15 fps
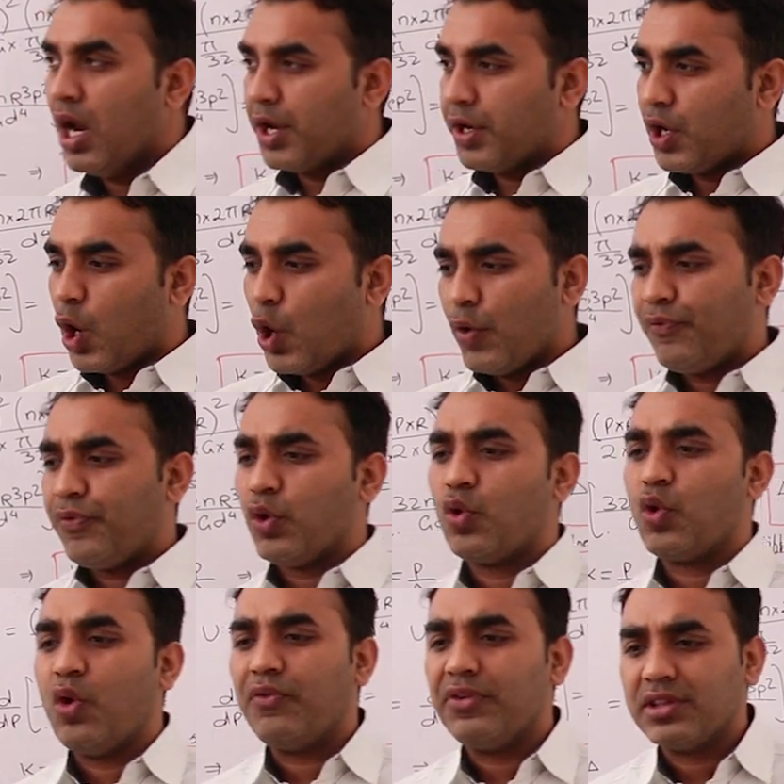Now if you
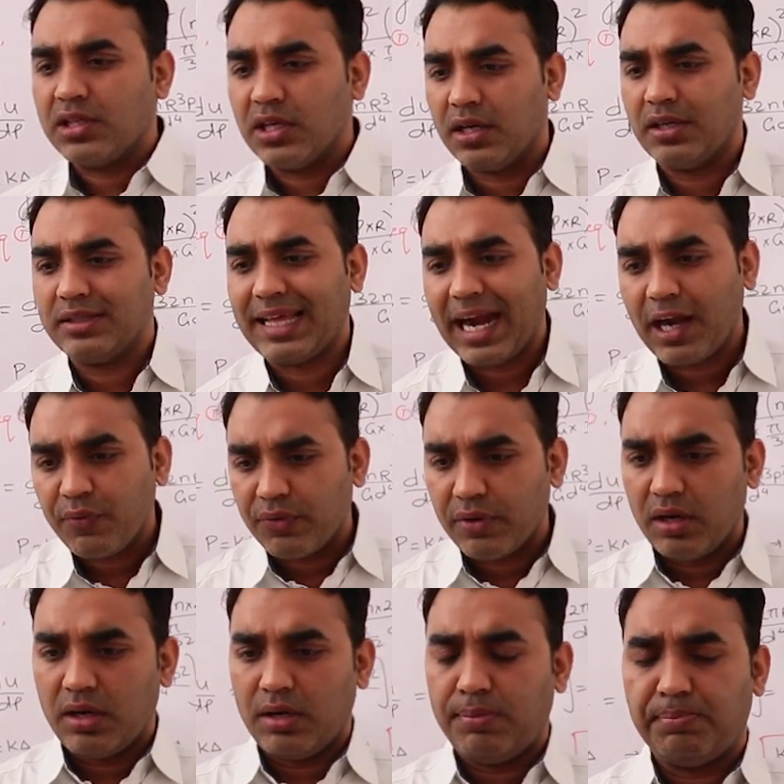go with that
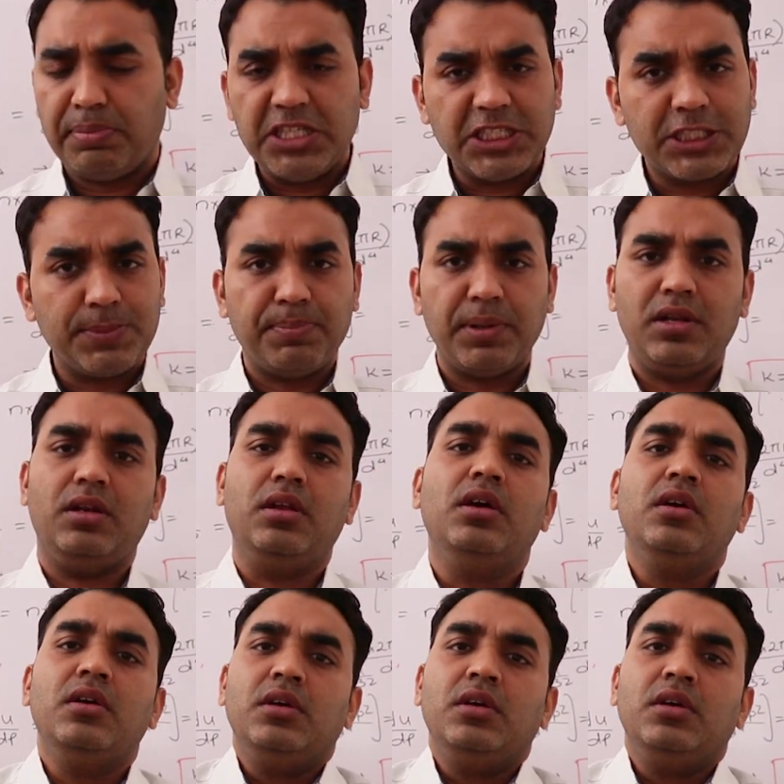principal